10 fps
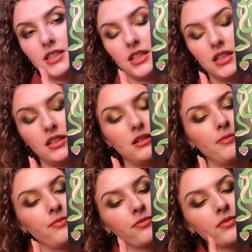
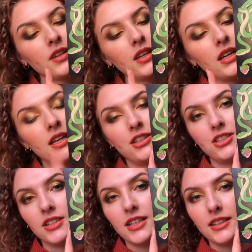
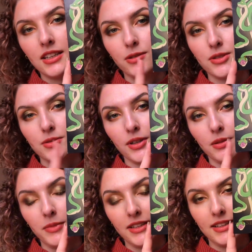Angelica Nyquist
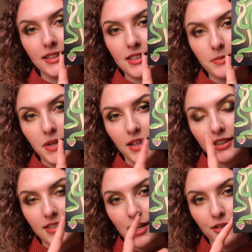recommended this palette
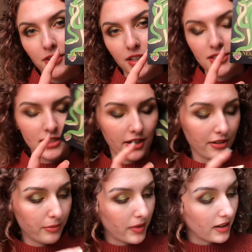as kind of like a
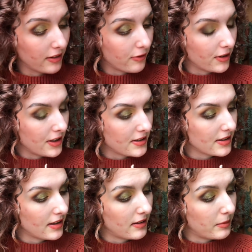starter palette for this
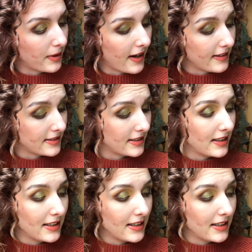brand,